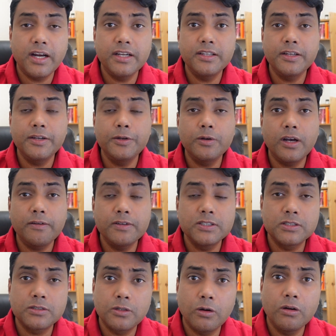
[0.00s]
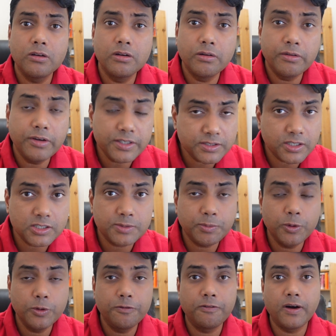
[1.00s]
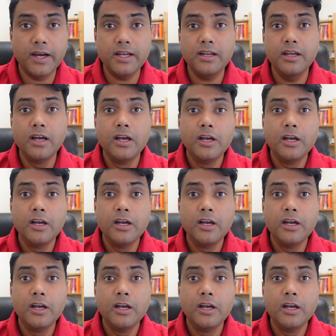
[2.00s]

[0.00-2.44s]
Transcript: and then you have a strong research profile